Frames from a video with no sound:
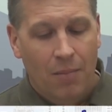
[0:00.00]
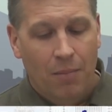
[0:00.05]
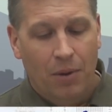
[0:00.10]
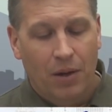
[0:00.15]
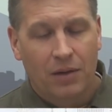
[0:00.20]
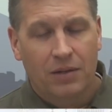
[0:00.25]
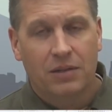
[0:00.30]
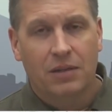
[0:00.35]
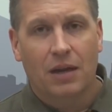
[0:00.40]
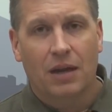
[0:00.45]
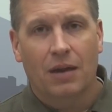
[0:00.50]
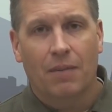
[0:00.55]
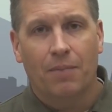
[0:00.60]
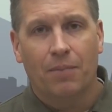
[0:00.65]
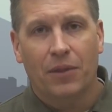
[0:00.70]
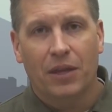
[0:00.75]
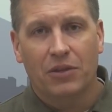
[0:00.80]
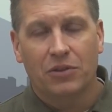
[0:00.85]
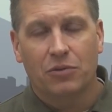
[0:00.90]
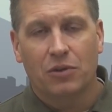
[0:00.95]
But
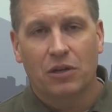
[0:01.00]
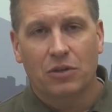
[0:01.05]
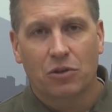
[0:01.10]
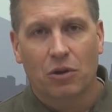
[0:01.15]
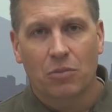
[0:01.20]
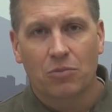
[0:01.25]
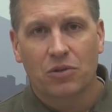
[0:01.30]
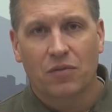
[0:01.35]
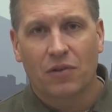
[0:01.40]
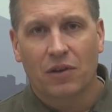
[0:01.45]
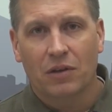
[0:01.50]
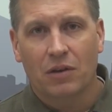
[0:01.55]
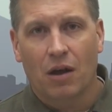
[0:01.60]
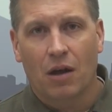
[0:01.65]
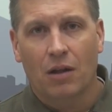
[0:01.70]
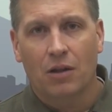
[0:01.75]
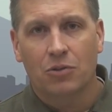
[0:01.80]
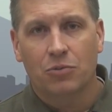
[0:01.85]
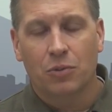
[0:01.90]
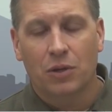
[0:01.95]
in terms of
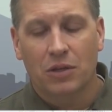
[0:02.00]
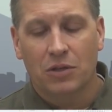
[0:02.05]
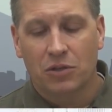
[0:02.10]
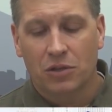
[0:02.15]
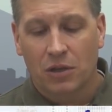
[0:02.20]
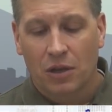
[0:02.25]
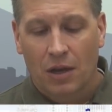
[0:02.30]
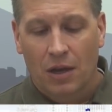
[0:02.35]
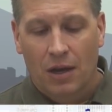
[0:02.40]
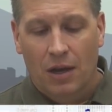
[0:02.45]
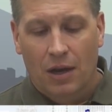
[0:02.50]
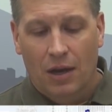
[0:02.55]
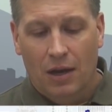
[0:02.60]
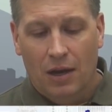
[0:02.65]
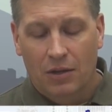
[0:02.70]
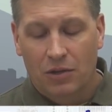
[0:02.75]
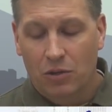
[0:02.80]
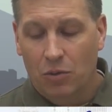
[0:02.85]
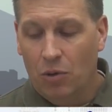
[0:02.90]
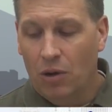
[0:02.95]
acknowledgments,
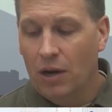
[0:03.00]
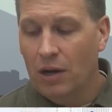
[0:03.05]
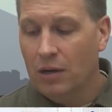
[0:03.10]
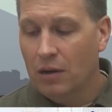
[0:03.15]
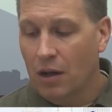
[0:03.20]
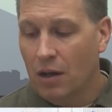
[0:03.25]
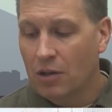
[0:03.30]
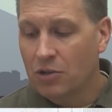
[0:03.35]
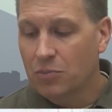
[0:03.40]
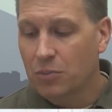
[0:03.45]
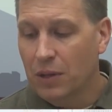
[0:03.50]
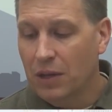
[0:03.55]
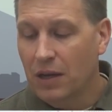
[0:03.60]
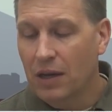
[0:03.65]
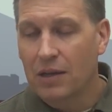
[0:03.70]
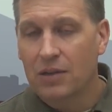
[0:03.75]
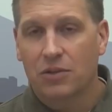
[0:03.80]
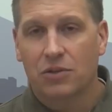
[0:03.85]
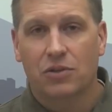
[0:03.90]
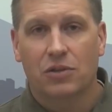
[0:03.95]
I do want to acknowledge,
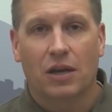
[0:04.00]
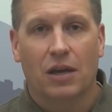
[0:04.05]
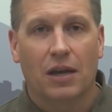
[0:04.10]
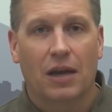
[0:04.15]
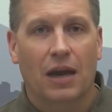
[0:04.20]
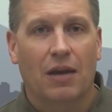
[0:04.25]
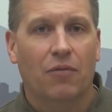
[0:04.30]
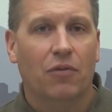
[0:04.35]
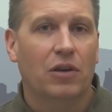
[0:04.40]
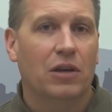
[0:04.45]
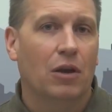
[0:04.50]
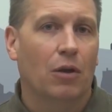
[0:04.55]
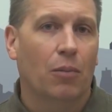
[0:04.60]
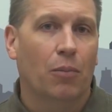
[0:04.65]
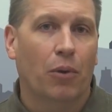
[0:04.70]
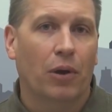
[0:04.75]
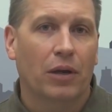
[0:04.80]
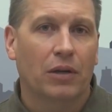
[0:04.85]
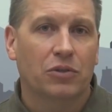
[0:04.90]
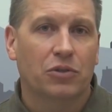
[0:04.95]
because every year
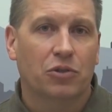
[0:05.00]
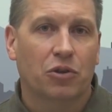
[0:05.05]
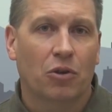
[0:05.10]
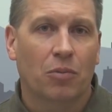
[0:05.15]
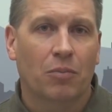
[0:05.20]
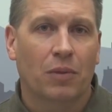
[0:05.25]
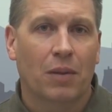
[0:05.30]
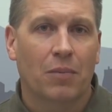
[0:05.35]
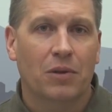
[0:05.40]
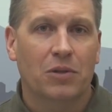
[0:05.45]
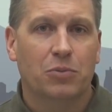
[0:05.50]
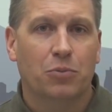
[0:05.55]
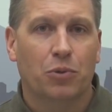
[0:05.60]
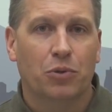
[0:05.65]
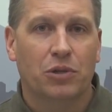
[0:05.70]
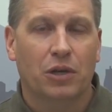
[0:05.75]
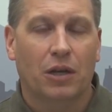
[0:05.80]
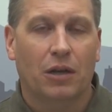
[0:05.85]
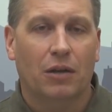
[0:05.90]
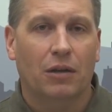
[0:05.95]
brings term limits,
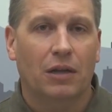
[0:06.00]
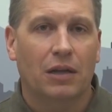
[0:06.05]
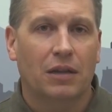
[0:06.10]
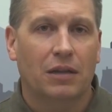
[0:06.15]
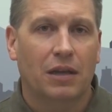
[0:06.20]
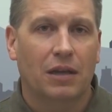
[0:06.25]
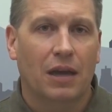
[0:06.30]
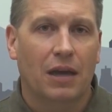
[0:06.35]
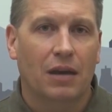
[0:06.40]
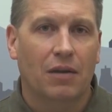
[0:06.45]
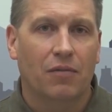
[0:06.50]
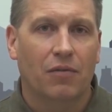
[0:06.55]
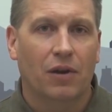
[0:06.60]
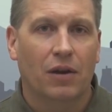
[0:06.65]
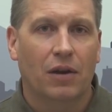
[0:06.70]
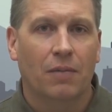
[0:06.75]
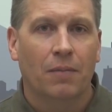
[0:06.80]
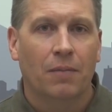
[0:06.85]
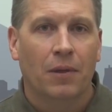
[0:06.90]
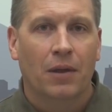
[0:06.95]
particularly at the end of
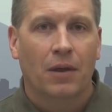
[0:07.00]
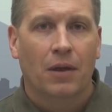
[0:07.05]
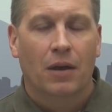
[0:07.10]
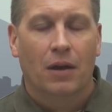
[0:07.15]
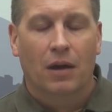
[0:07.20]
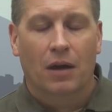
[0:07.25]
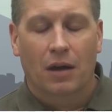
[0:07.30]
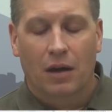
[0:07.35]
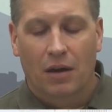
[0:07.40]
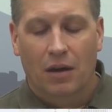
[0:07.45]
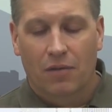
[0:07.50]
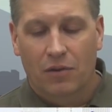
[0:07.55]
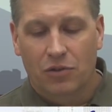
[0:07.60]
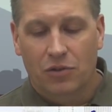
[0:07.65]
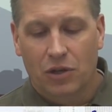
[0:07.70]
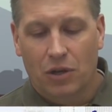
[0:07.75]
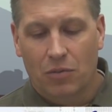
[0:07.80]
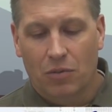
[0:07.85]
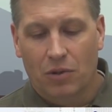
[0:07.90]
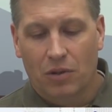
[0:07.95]
a
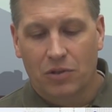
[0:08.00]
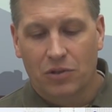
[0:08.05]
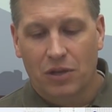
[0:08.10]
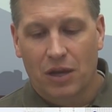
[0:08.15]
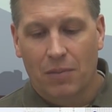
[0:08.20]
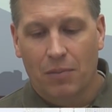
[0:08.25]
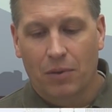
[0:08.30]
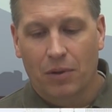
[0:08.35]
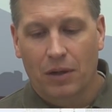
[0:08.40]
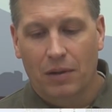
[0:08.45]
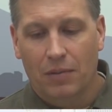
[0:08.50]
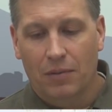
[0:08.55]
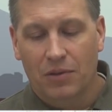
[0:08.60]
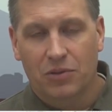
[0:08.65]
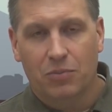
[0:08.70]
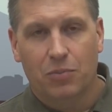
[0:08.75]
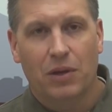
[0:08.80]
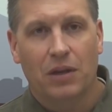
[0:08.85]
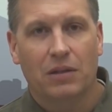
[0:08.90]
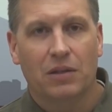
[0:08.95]
General Assembly,
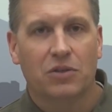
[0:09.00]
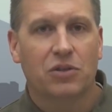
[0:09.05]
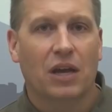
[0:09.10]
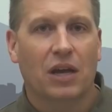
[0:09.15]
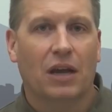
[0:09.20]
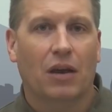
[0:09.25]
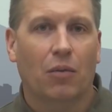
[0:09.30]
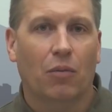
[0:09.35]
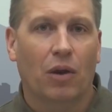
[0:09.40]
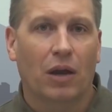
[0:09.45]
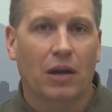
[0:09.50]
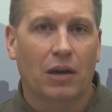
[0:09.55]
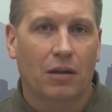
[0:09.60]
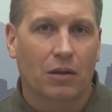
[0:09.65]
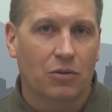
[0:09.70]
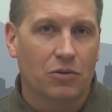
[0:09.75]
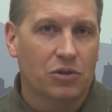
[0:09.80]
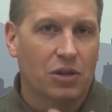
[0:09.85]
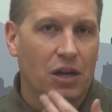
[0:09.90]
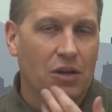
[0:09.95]
this being the second
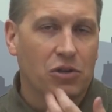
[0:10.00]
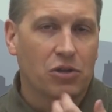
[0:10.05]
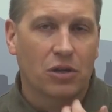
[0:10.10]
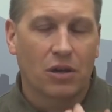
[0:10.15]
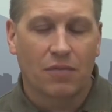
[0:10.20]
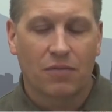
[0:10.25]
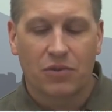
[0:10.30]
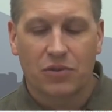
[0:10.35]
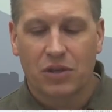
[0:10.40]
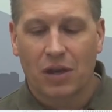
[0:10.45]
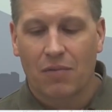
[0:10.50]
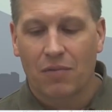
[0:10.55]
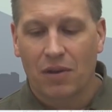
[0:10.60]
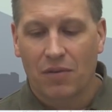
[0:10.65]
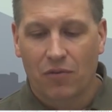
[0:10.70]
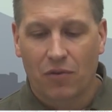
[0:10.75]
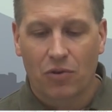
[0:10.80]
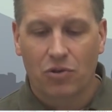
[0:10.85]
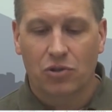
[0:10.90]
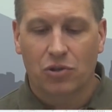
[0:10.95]
regular session of the
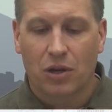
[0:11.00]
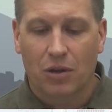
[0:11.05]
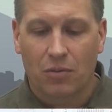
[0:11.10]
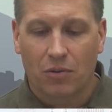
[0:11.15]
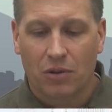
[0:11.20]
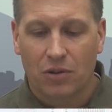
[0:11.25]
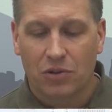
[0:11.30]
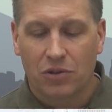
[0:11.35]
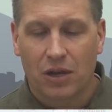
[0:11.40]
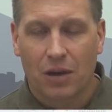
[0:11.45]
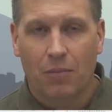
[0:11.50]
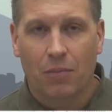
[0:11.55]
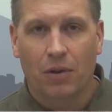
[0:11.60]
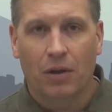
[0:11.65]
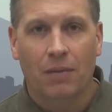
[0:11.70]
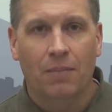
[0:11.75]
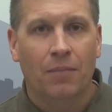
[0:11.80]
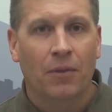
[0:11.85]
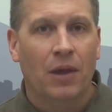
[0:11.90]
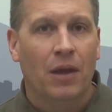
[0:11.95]
71st General
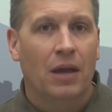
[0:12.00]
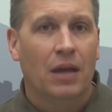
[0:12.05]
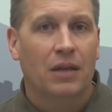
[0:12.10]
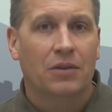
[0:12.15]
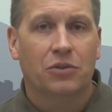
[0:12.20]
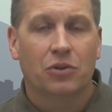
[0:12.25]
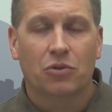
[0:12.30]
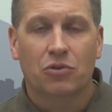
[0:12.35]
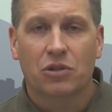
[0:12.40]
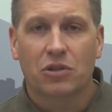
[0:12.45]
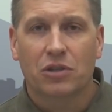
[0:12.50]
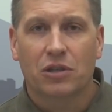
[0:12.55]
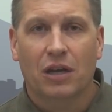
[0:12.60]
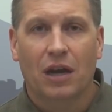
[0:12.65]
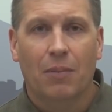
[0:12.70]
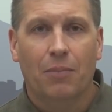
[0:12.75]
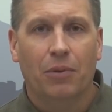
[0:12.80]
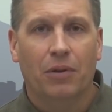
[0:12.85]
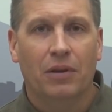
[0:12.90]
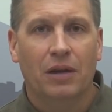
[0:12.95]
Assembly. And so just a
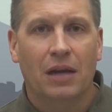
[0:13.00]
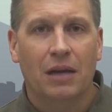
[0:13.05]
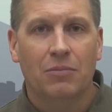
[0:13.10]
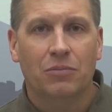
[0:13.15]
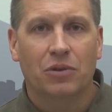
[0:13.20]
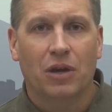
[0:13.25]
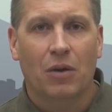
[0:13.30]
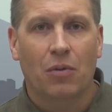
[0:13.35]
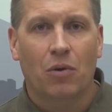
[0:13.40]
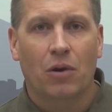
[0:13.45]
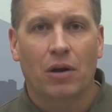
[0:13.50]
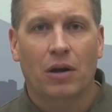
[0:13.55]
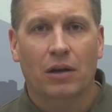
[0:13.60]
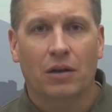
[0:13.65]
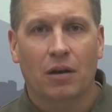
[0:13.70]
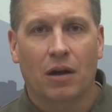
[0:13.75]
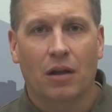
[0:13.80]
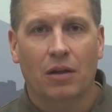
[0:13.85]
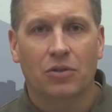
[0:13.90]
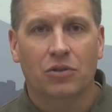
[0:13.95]
couple of names I want to
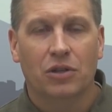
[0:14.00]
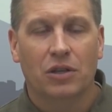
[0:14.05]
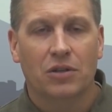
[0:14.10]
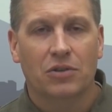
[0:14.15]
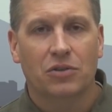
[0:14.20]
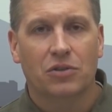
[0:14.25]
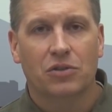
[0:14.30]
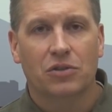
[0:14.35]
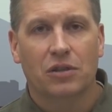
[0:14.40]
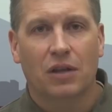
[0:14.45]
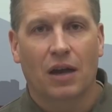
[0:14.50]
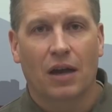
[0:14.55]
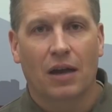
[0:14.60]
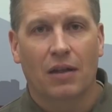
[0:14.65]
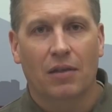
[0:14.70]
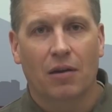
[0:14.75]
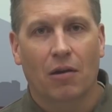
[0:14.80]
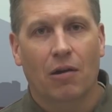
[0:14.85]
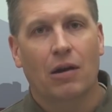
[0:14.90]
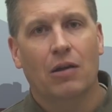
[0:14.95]
acknowledge as
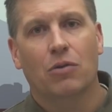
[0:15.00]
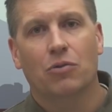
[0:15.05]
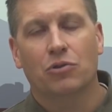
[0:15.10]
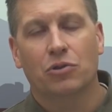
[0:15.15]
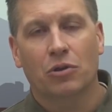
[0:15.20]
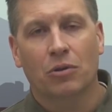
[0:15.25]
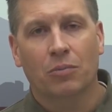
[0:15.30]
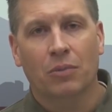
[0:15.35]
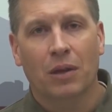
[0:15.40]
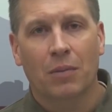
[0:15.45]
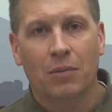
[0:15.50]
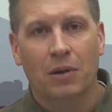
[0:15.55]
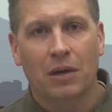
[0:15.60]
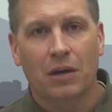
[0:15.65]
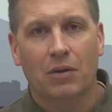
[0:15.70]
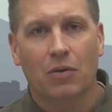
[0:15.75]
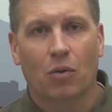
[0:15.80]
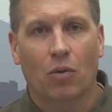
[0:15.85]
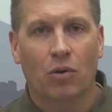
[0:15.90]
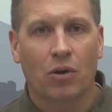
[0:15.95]
they're either term
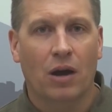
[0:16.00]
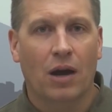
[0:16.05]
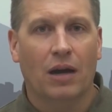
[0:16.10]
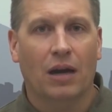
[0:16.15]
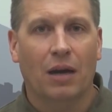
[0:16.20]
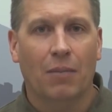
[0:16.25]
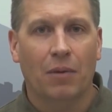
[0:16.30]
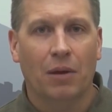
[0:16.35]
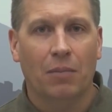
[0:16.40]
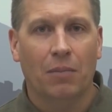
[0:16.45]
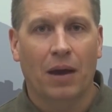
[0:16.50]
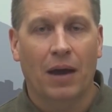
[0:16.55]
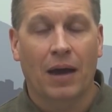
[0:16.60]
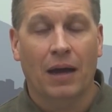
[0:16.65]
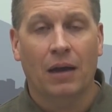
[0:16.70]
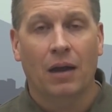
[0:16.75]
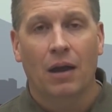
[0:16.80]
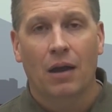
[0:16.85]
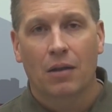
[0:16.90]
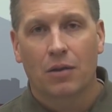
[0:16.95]
limited or not coming
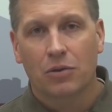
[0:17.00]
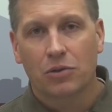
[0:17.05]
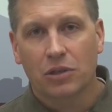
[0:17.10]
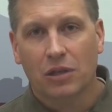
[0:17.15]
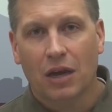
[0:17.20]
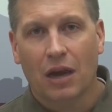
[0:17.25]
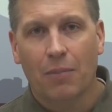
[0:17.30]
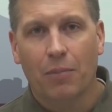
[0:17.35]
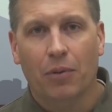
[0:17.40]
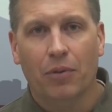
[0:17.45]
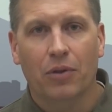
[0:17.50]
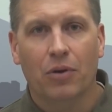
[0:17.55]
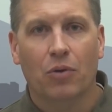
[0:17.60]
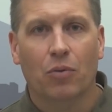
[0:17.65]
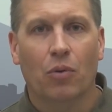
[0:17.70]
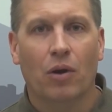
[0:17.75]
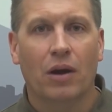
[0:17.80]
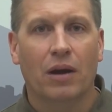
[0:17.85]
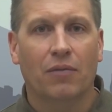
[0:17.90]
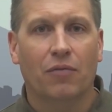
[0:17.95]
back. There's a couple that are
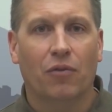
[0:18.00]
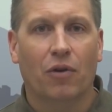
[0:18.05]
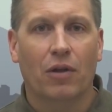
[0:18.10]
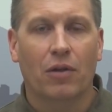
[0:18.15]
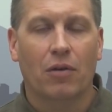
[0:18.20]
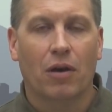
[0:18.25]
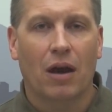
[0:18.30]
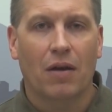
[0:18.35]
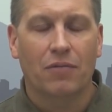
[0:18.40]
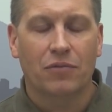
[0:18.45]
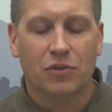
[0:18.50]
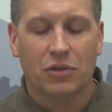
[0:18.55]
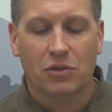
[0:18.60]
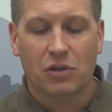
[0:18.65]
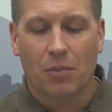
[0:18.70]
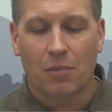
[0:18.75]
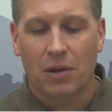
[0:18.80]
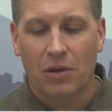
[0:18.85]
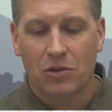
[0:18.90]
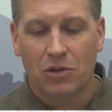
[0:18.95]
running for other offices.
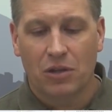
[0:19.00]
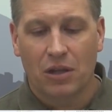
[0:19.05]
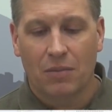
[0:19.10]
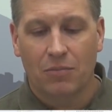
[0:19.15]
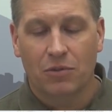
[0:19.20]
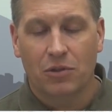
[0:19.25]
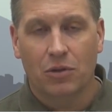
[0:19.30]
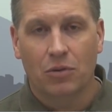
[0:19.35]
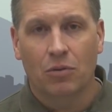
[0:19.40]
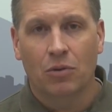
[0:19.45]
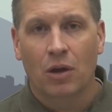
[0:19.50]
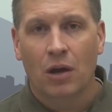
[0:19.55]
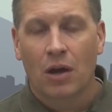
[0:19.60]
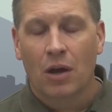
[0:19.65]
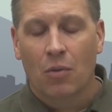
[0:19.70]
I'll mention them too.